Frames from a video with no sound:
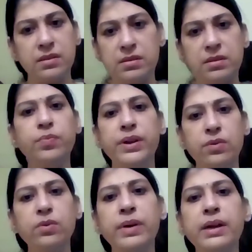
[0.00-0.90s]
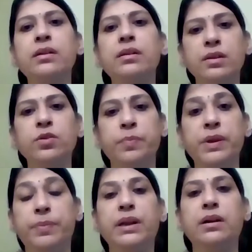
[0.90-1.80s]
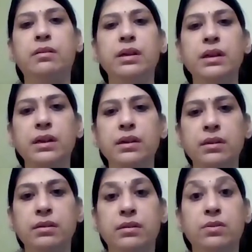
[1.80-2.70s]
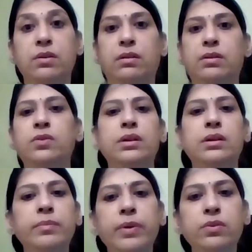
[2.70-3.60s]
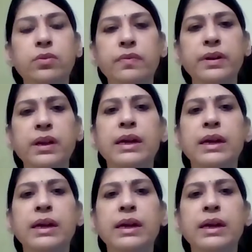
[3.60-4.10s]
is the window where people are really got to learn about COVID.